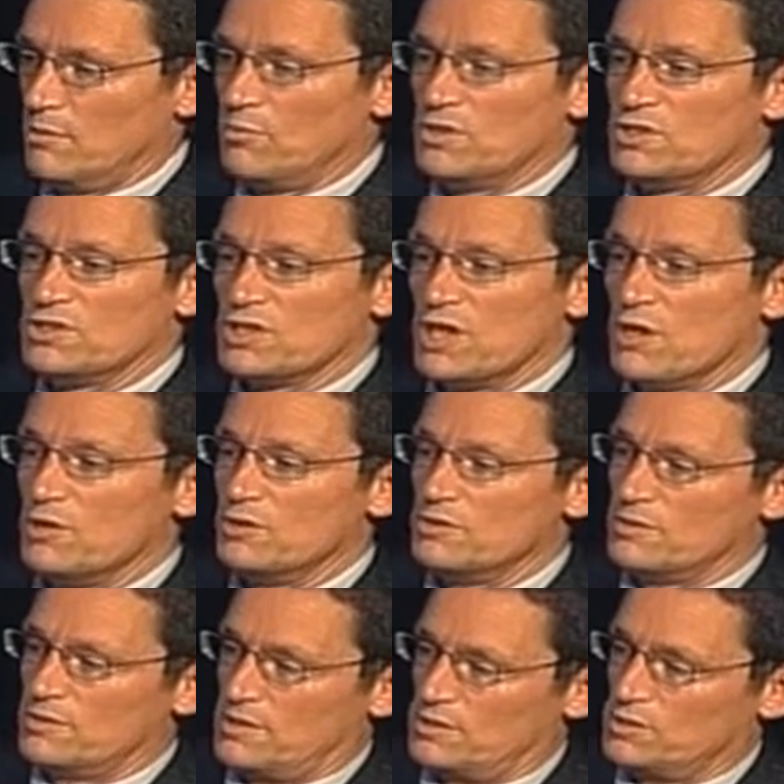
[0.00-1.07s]
which is owned
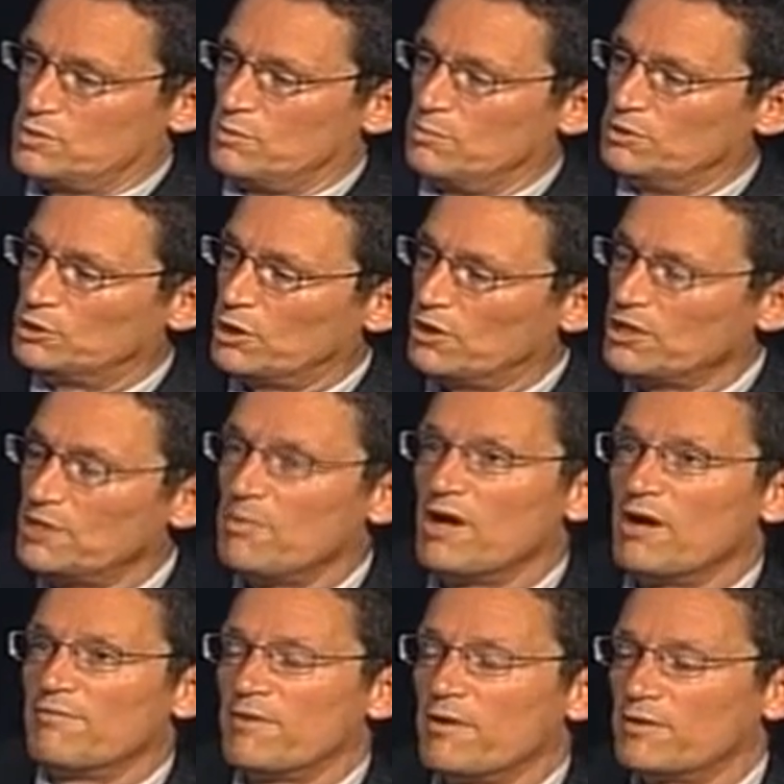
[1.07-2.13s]
as to a majority
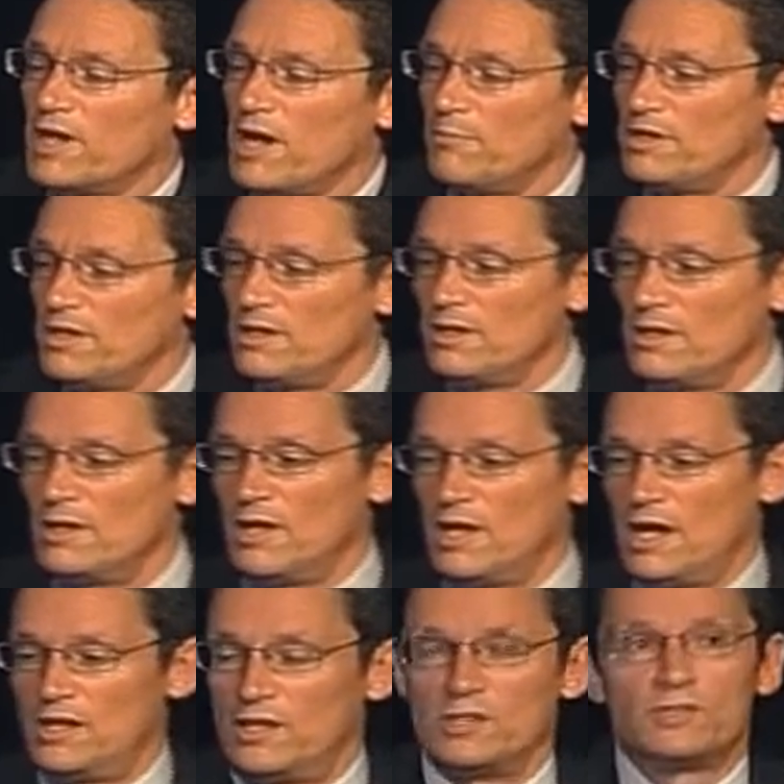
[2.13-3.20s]
by a foreign company
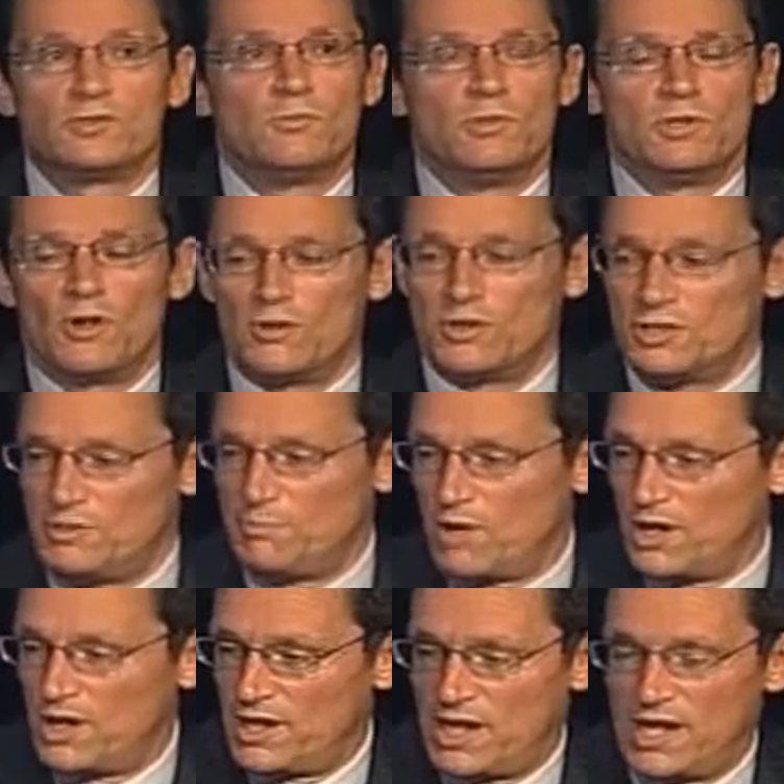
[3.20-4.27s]
and as to a minority
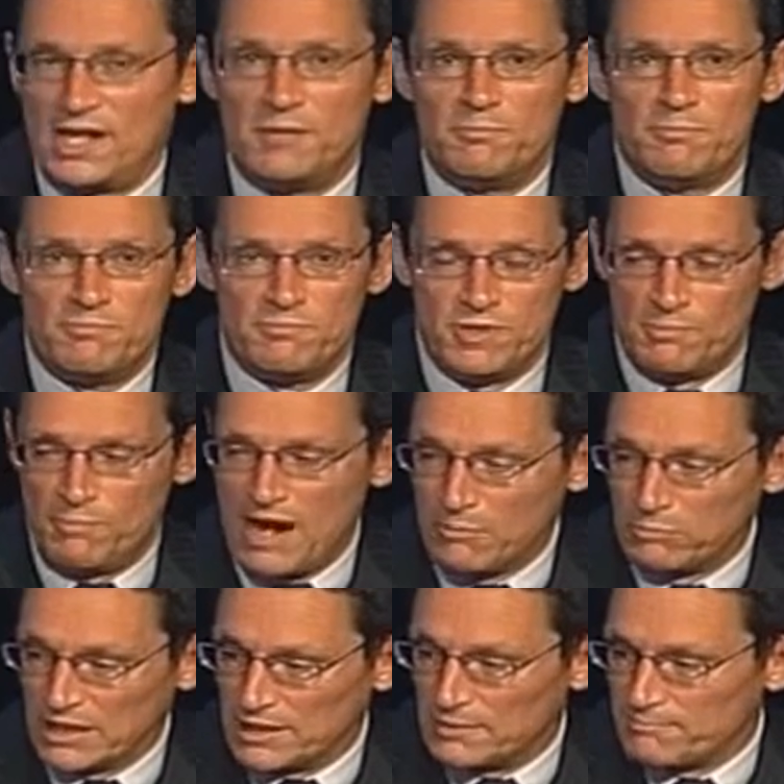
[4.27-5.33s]
by the
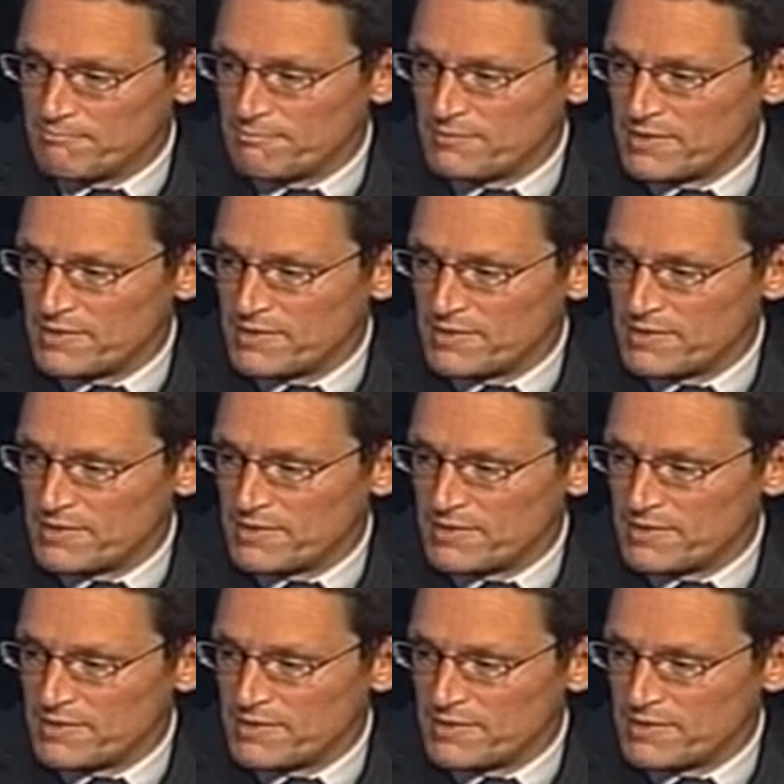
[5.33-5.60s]
public.